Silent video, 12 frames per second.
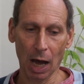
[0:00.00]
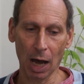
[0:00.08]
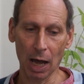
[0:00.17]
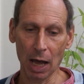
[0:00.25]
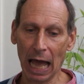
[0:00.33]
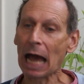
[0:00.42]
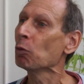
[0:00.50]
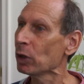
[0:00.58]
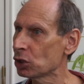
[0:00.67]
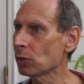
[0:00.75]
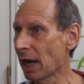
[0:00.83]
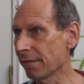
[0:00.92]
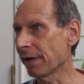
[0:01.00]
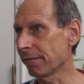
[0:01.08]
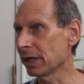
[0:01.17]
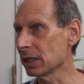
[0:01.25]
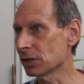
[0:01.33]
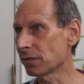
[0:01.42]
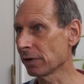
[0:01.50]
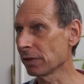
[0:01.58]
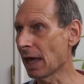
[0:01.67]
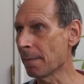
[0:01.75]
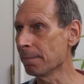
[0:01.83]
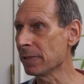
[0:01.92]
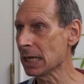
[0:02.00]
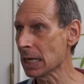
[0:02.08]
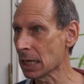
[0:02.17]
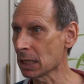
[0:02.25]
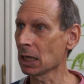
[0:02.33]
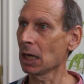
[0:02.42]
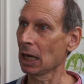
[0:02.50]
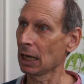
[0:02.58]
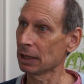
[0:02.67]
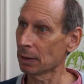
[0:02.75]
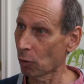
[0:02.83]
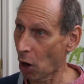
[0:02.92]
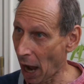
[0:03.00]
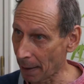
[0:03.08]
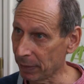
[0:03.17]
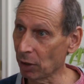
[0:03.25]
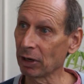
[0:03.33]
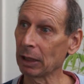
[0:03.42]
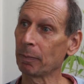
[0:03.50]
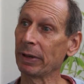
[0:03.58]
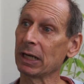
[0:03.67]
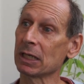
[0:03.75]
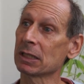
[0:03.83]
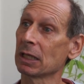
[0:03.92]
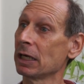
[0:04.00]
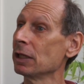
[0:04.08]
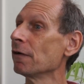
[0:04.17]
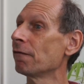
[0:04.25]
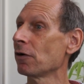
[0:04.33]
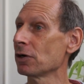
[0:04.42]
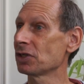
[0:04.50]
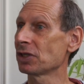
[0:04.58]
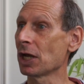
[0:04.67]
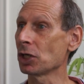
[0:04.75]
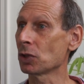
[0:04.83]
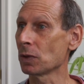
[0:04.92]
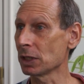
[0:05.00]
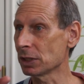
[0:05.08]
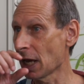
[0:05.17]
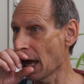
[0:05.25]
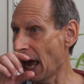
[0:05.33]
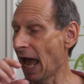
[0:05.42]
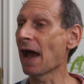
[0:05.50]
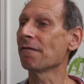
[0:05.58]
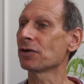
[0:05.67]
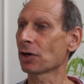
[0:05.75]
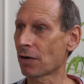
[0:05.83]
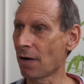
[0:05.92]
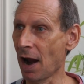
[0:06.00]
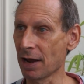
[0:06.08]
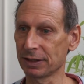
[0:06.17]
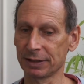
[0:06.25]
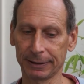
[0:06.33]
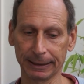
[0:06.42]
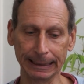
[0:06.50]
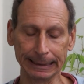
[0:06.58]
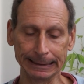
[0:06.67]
And we do have evidence for them being in the Iberian Peninsula in the first centuries after Christ.